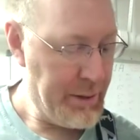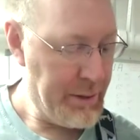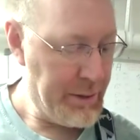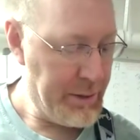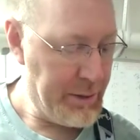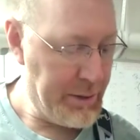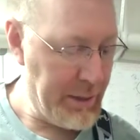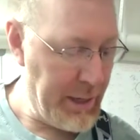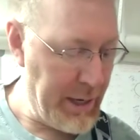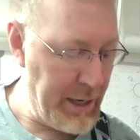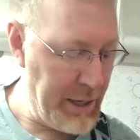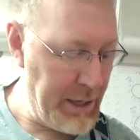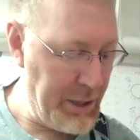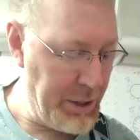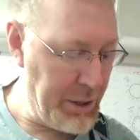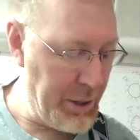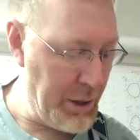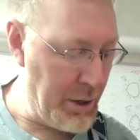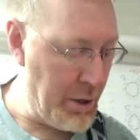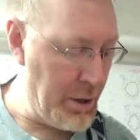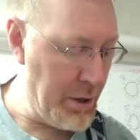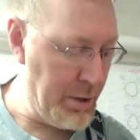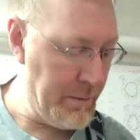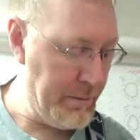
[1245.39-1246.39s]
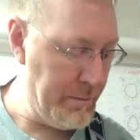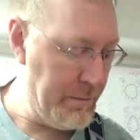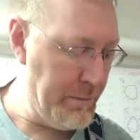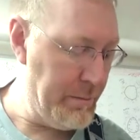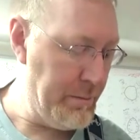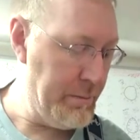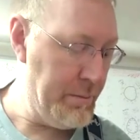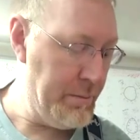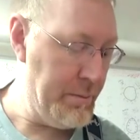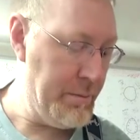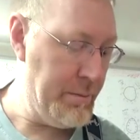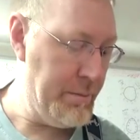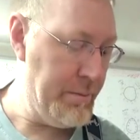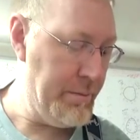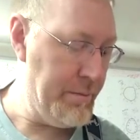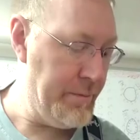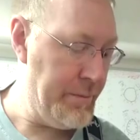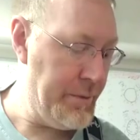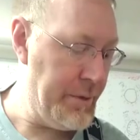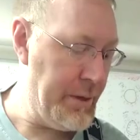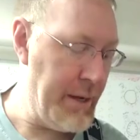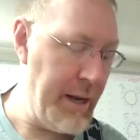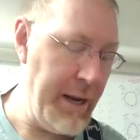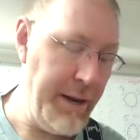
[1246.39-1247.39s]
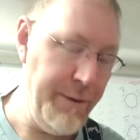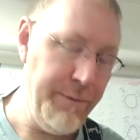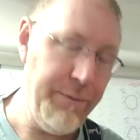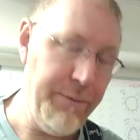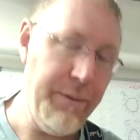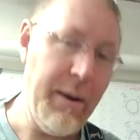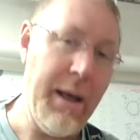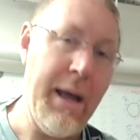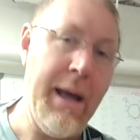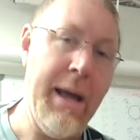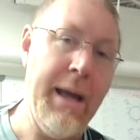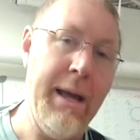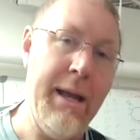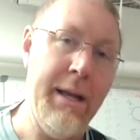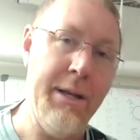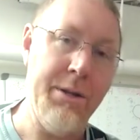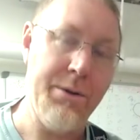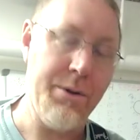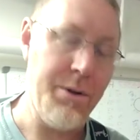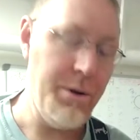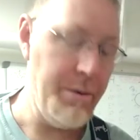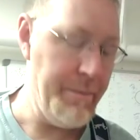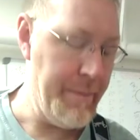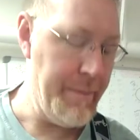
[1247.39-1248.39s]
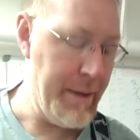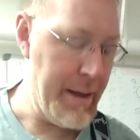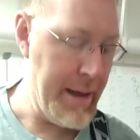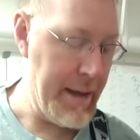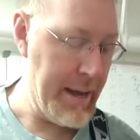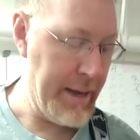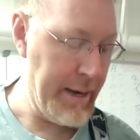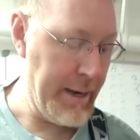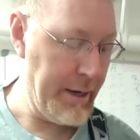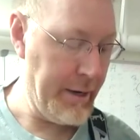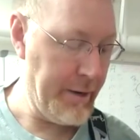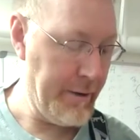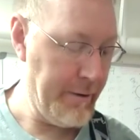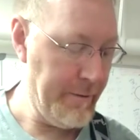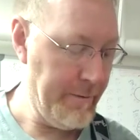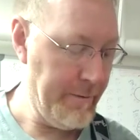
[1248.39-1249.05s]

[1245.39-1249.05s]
C sharp, D flat is chromatic.